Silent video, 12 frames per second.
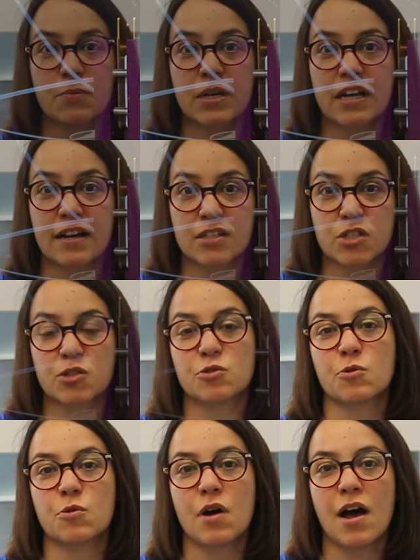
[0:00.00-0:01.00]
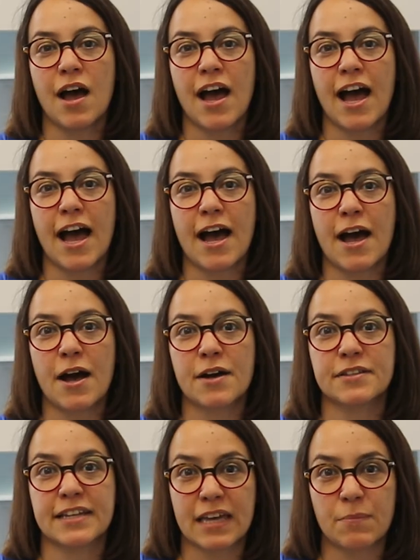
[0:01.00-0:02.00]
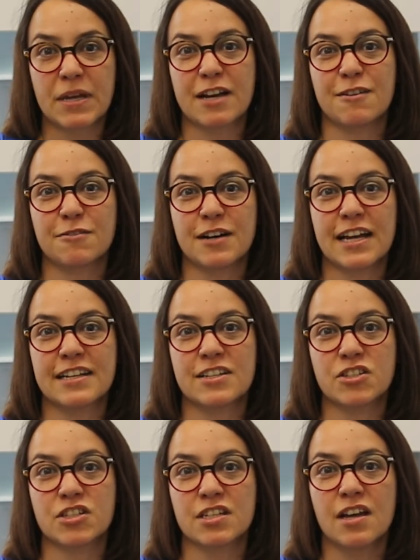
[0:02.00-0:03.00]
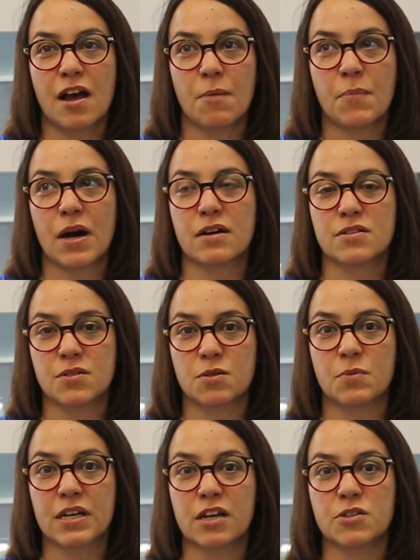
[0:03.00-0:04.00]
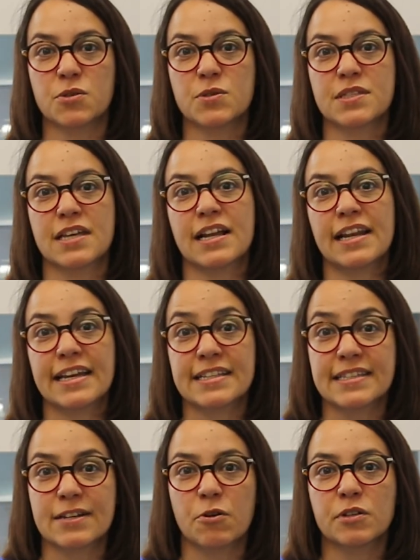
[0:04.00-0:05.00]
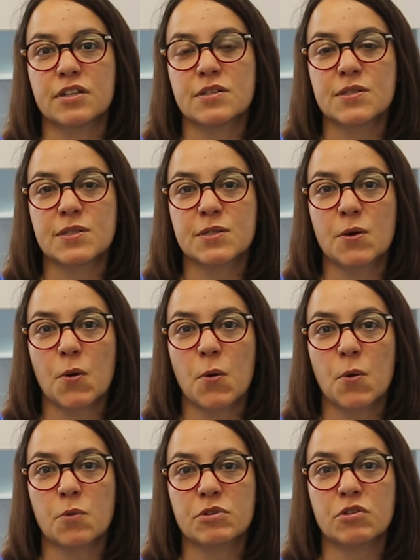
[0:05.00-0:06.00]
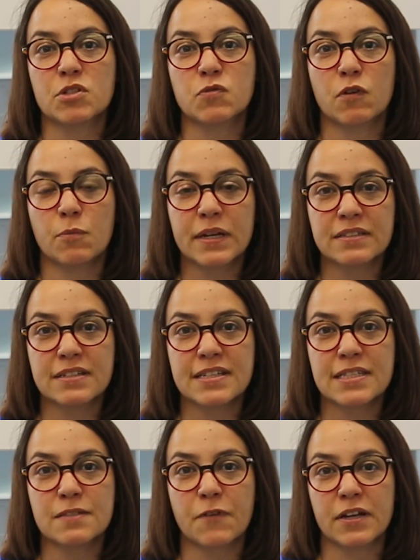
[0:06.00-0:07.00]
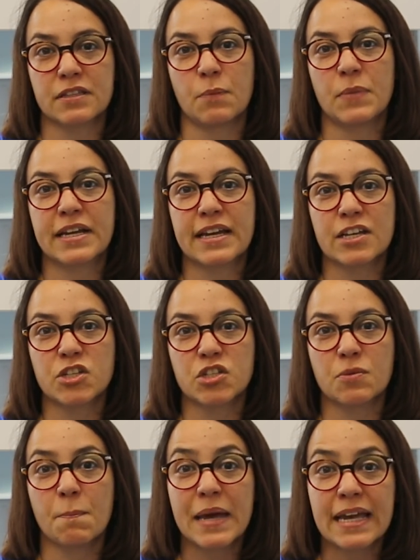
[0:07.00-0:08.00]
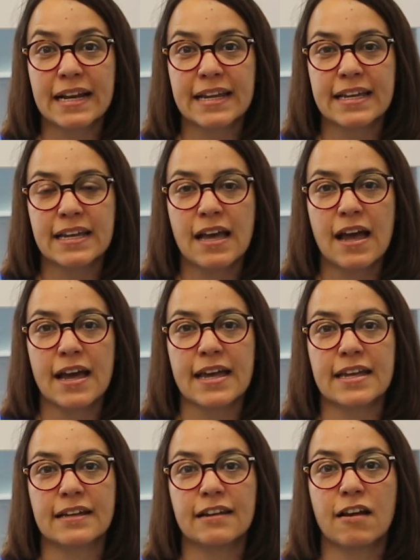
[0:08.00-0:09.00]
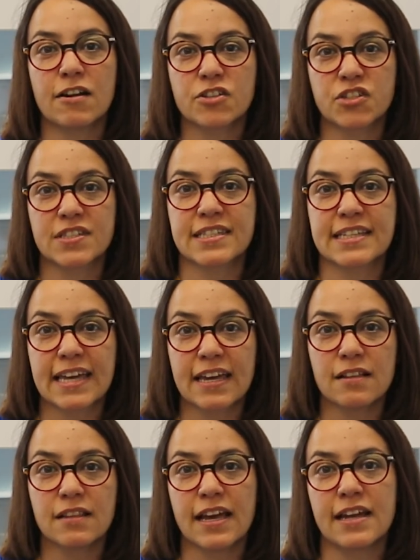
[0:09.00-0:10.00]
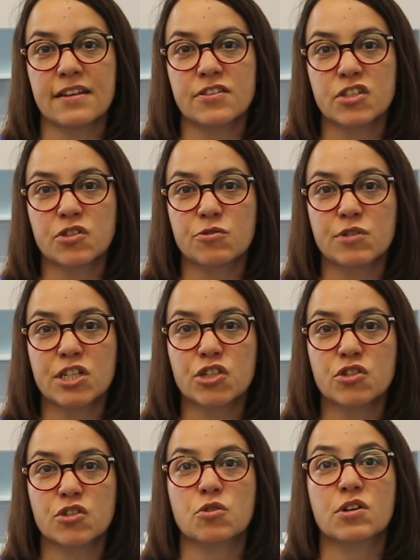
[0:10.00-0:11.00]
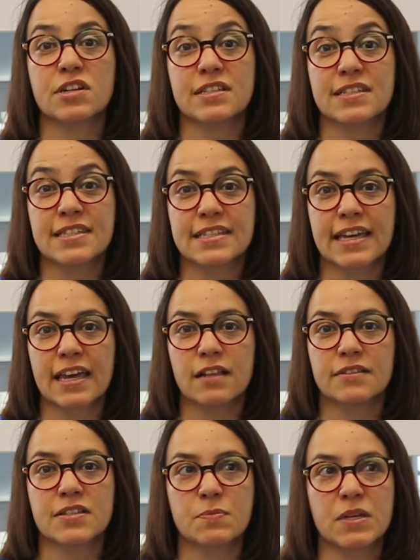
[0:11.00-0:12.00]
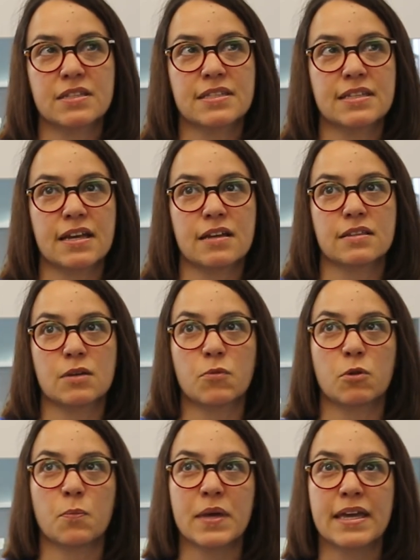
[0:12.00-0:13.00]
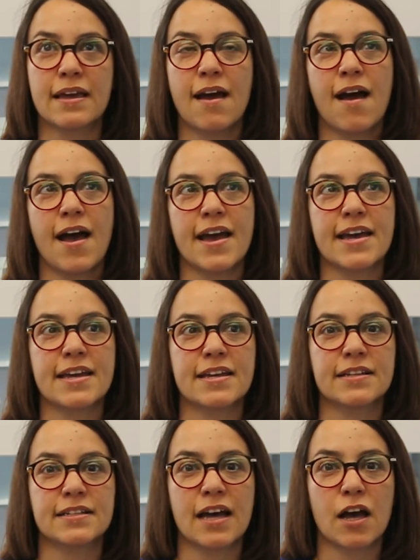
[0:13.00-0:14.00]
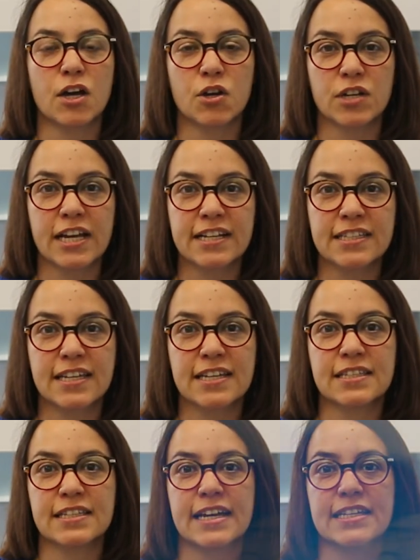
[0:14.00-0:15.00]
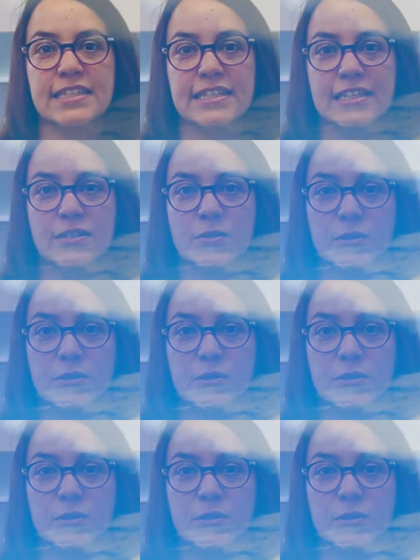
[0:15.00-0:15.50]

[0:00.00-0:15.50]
we can store the chemical energy, but so we can use it later on. So redox flow batteries find application mainly in large scale energy storage, so grid scale. This means that they will be connected next to